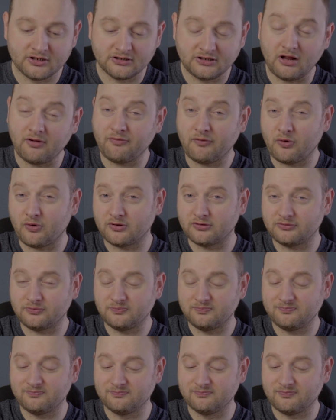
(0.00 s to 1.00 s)
Now of course,
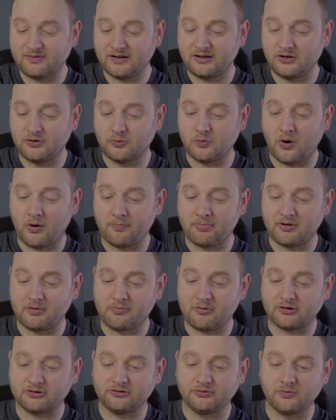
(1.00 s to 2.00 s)
when you open the
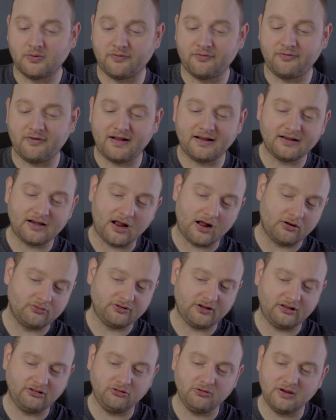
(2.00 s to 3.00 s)
box you will find out
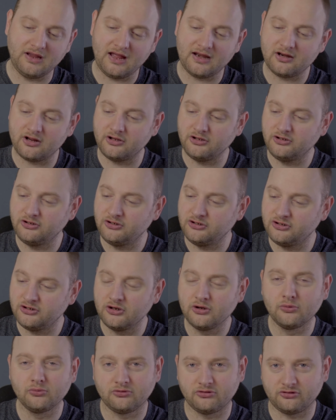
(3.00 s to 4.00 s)
that you get a
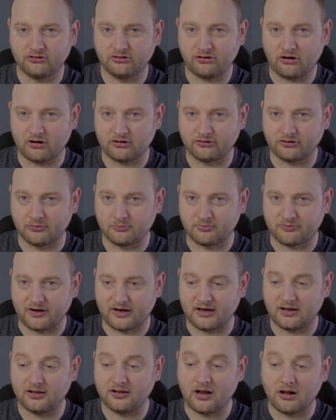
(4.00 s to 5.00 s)
huge charging
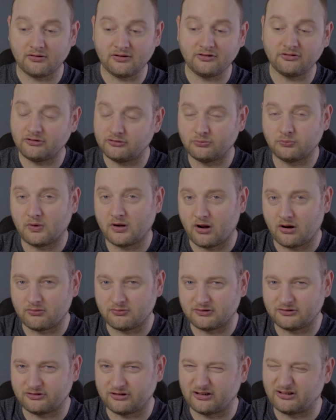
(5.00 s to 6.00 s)
brick. Now this is
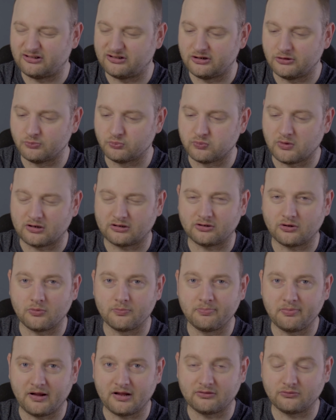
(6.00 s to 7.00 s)
160 watt
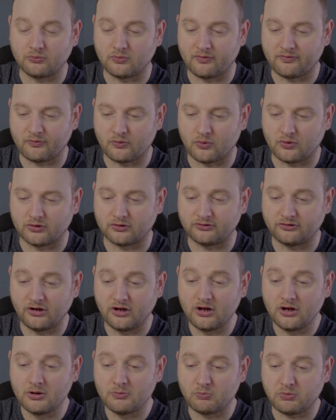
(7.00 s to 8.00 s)
compared to, of course,
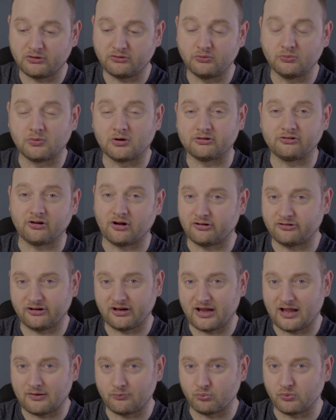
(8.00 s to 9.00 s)
what you are
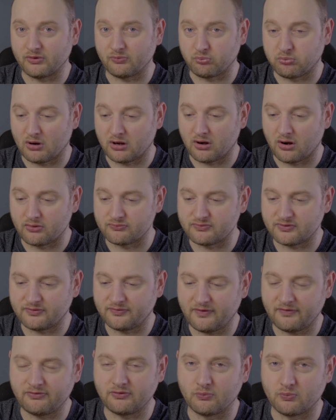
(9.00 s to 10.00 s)
charging at with
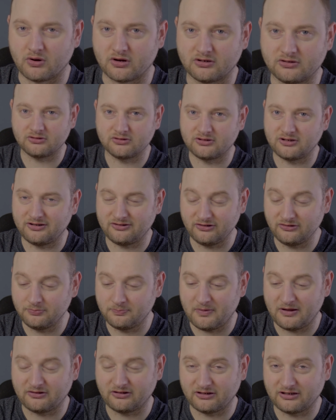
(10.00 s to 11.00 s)
150 watt. This is
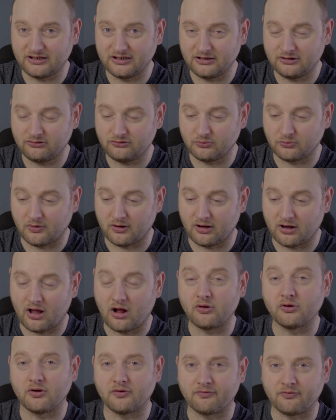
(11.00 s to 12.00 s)
basically to
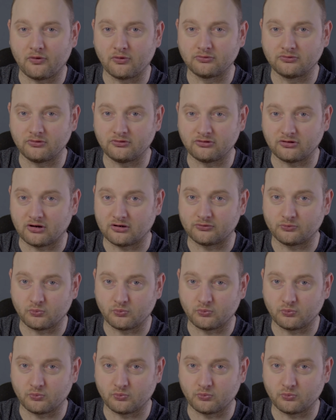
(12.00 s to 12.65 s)
allow your phone to charge